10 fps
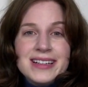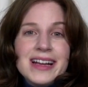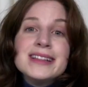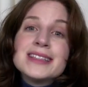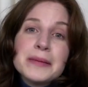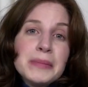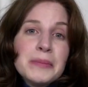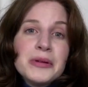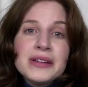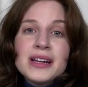And some
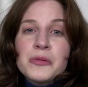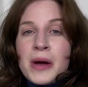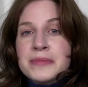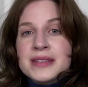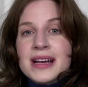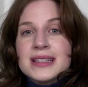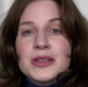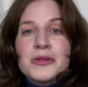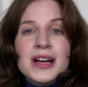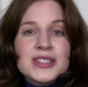people need a website
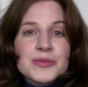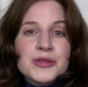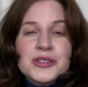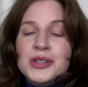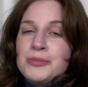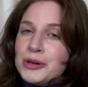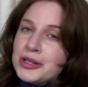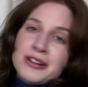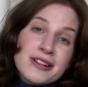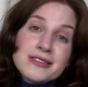so customers can book a
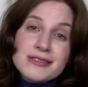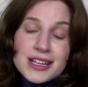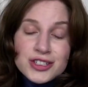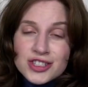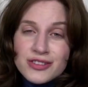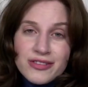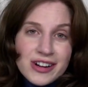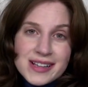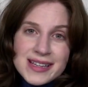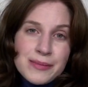consultation, for
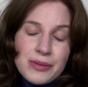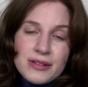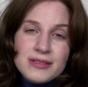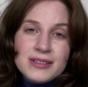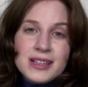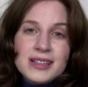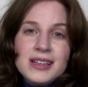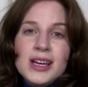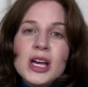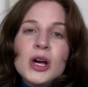example.
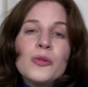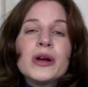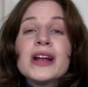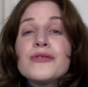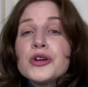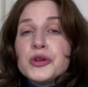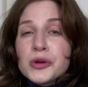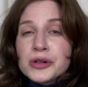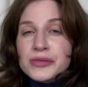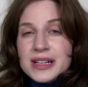Whatever
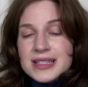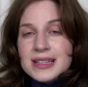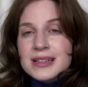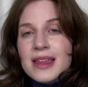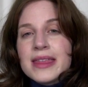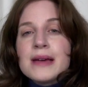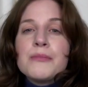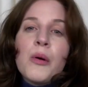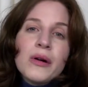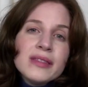your reason, the
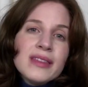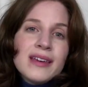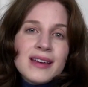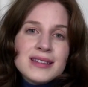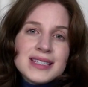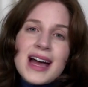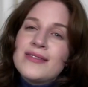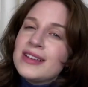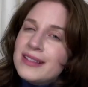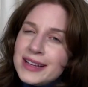important thing is to have
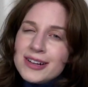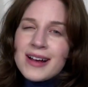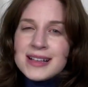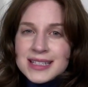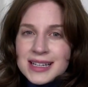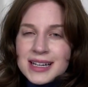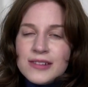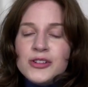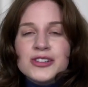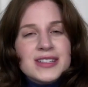a clear idea
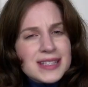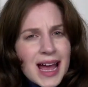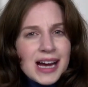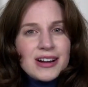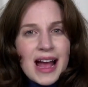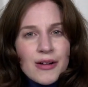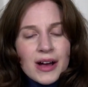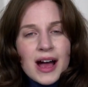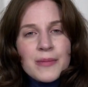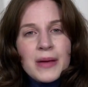of your desired
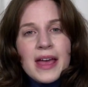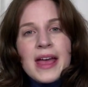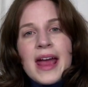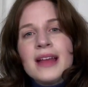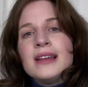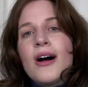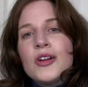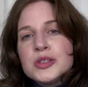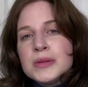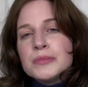outcome and the
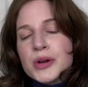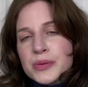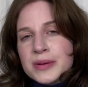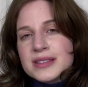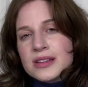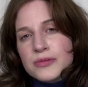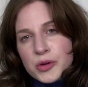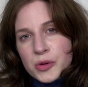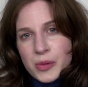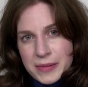ultimate purpose of
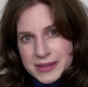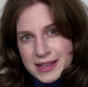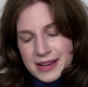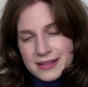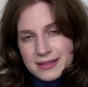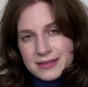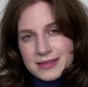your website.